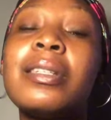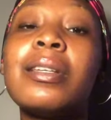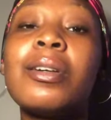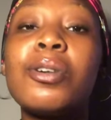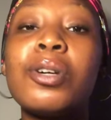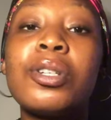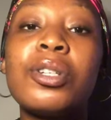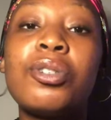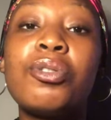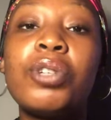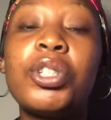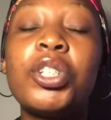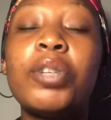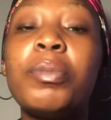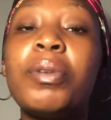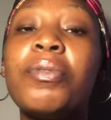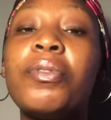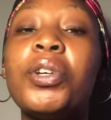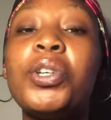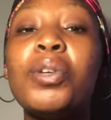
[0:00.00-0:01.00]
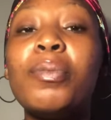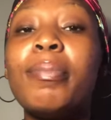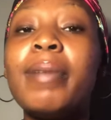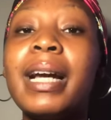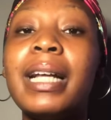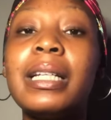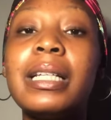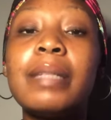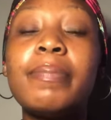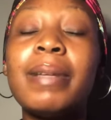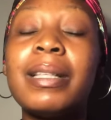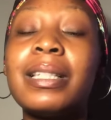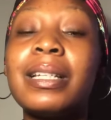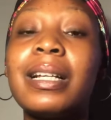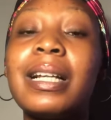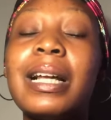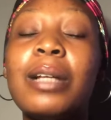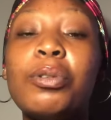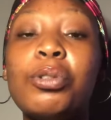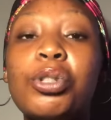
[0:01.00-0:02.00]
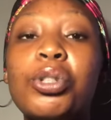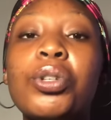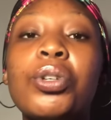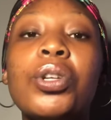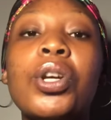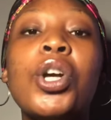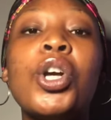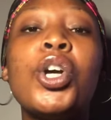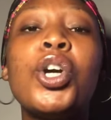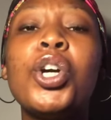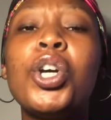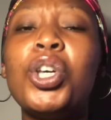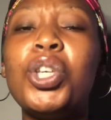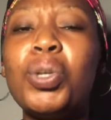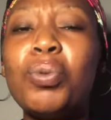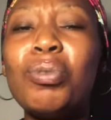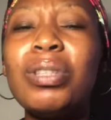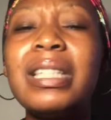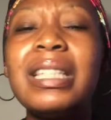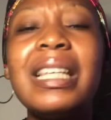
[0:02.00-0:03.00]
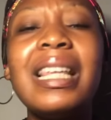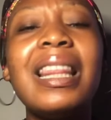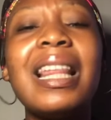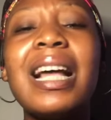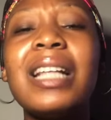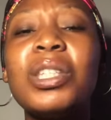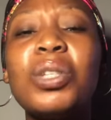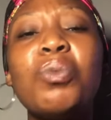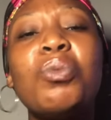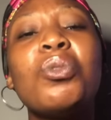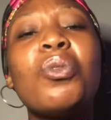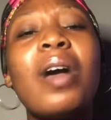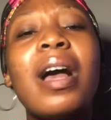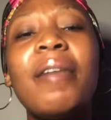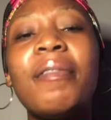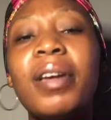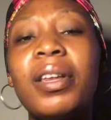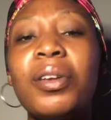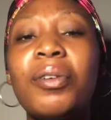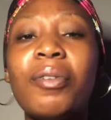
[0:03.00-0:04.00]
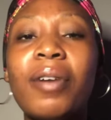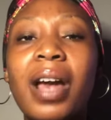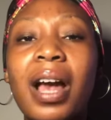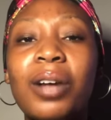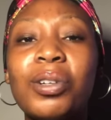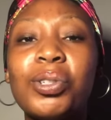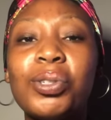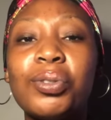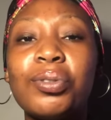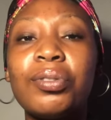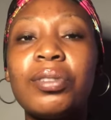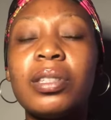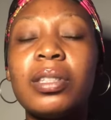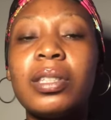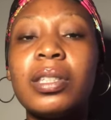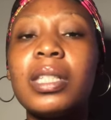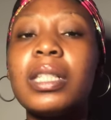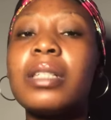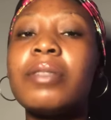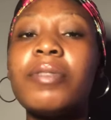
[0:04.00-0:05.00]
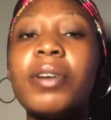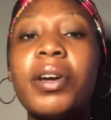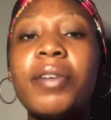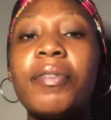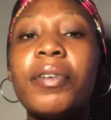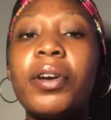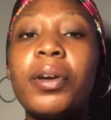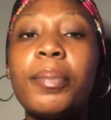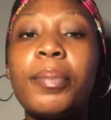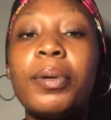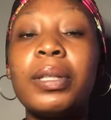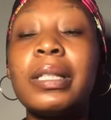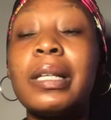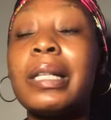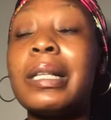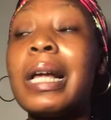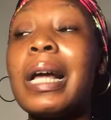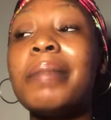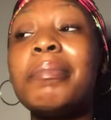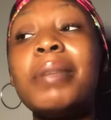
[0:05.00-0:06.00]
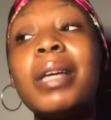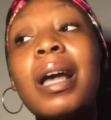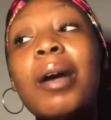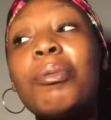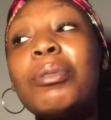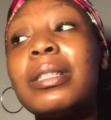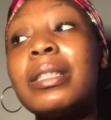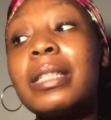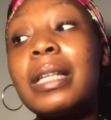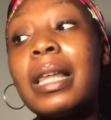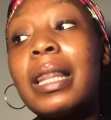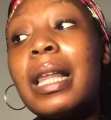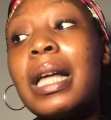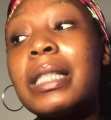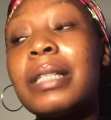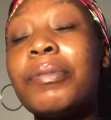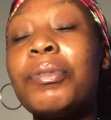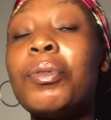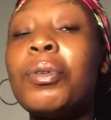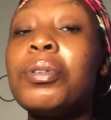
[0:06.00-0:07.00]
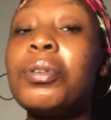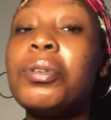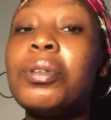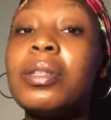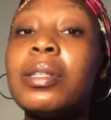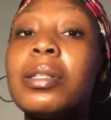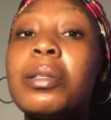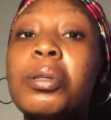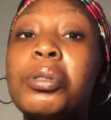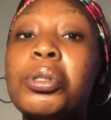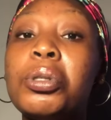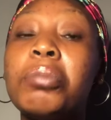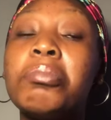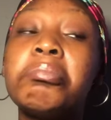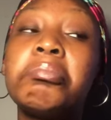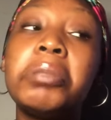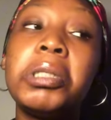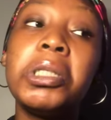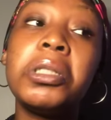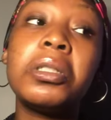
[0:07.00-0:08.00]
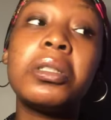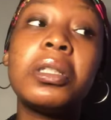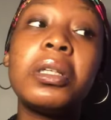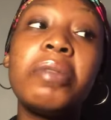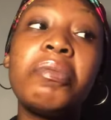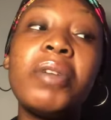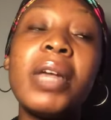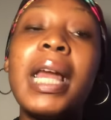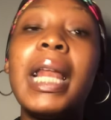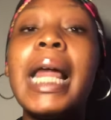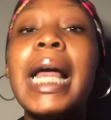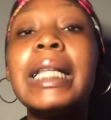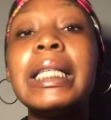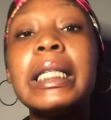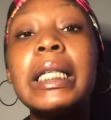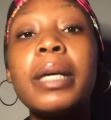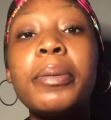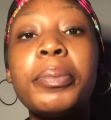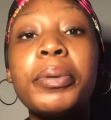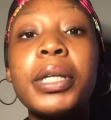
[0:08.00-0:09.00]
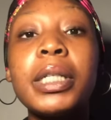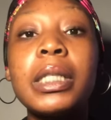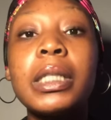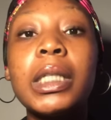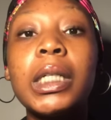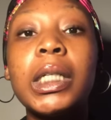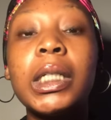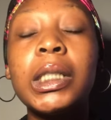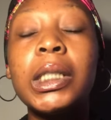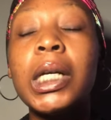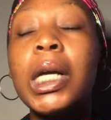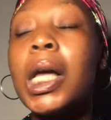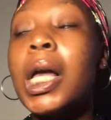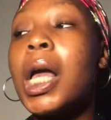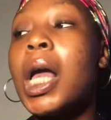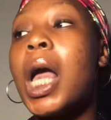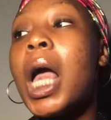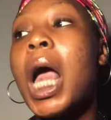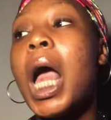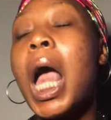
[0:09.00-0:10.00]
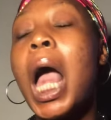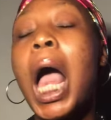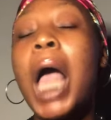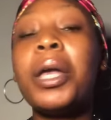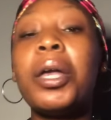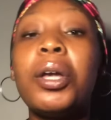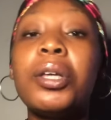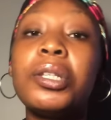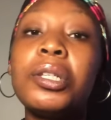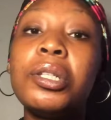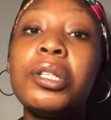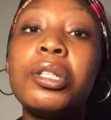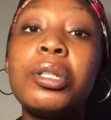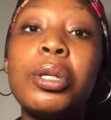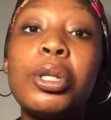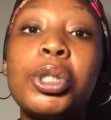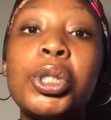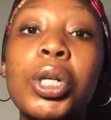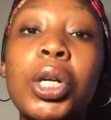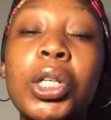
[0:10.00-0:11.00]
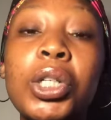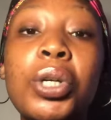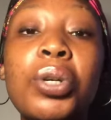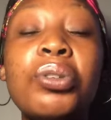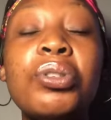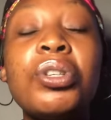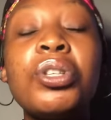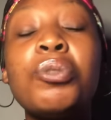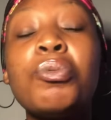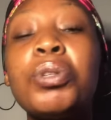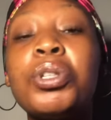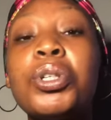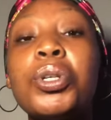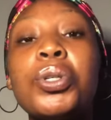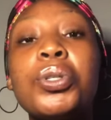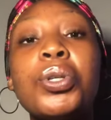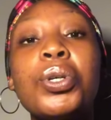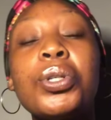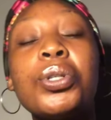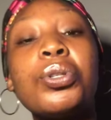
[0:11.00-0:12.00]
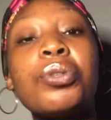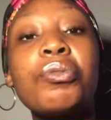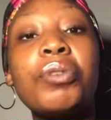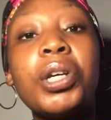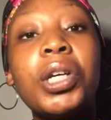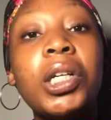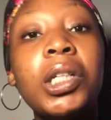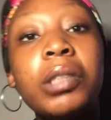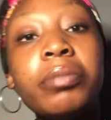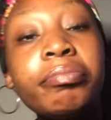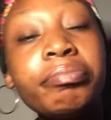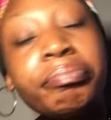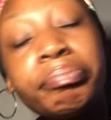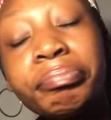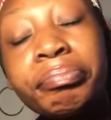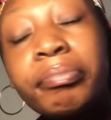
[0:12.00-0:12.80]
in consideration before you buy this particular lotion, you would see that you will not have any reactions. It's very, very important. And me, I would say that if you want to use this lotion, please, if you're a light skin person and you're using this lotion, use it with your sunscreen.